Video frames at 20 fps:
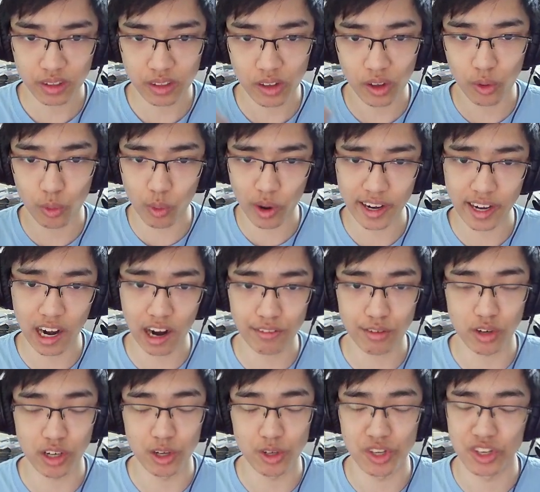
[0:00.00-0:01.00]
right after
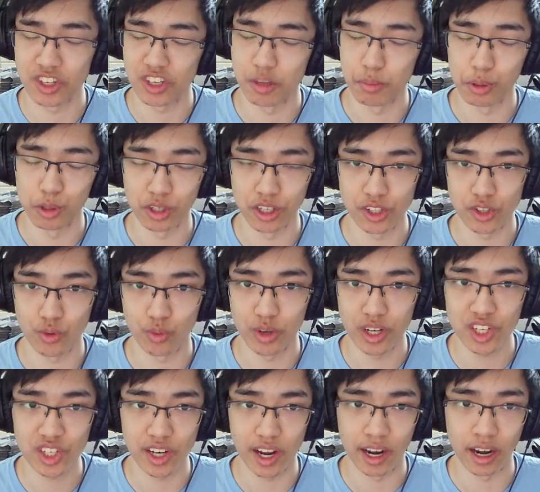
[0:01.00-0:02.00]
it uses its ability to
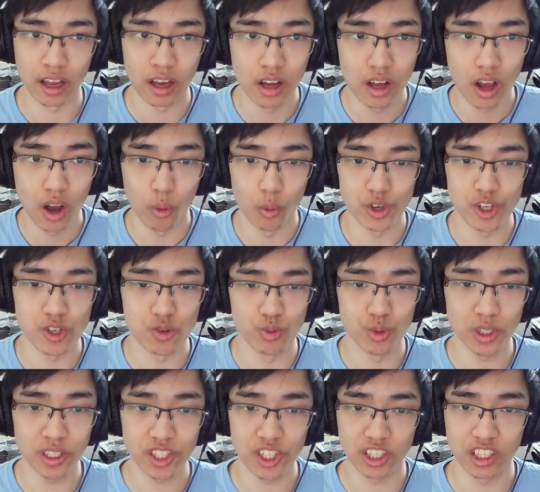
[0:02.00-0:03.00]
restand, which is
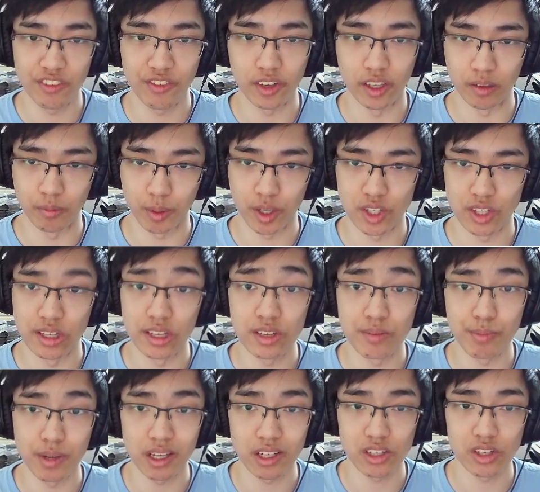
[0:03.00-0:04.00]
really significant because this
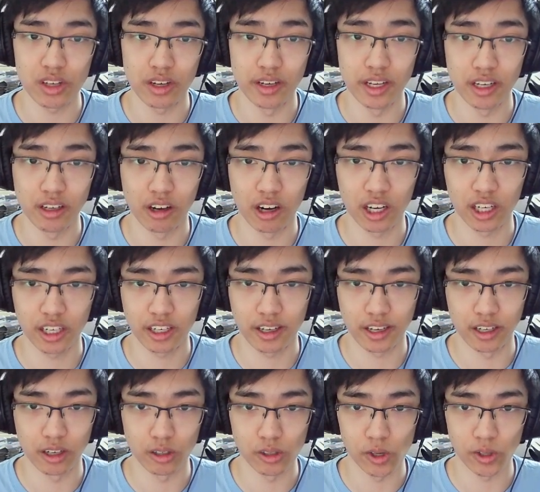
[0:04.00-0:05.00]
means Nidhogg
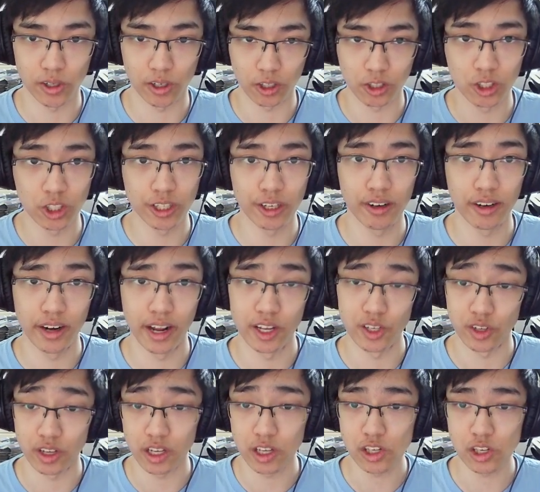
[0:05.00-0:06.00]
can no longer clear it
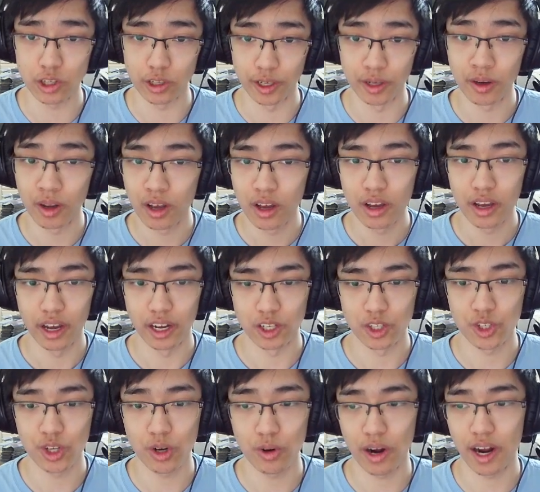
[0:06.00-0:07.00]
as easily. And
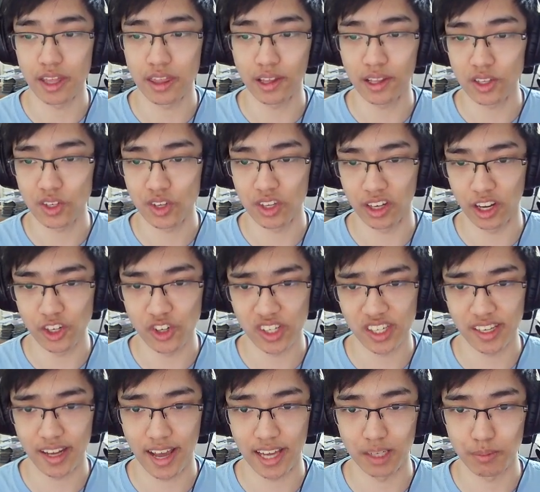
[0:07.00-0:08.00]
so I think this is an
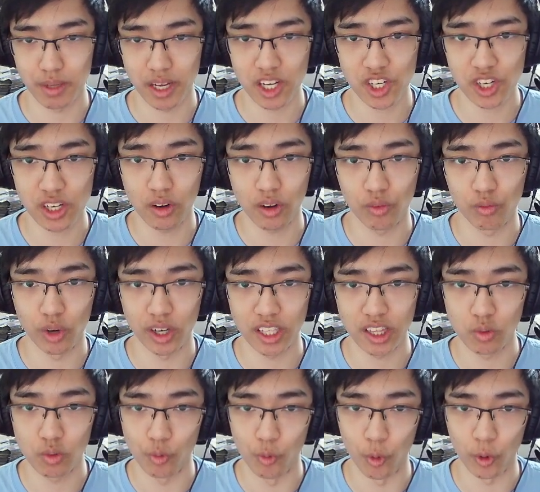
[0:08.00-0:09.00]
interesting adaptation, running
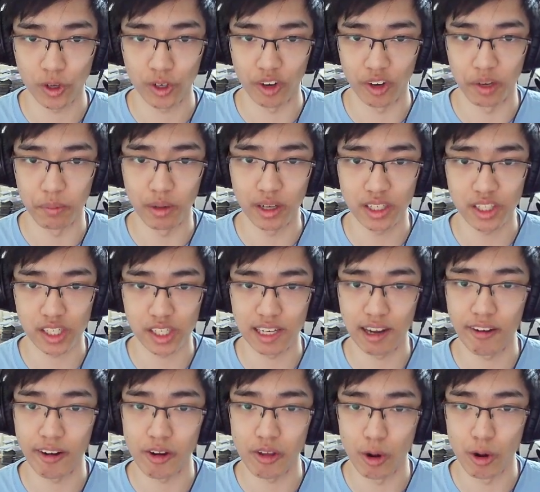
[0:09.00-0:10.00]
the War Greymon to
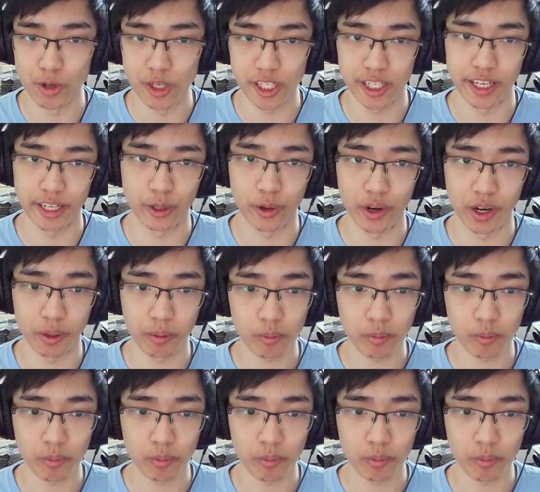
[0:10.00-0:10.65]
counter the OTK Green.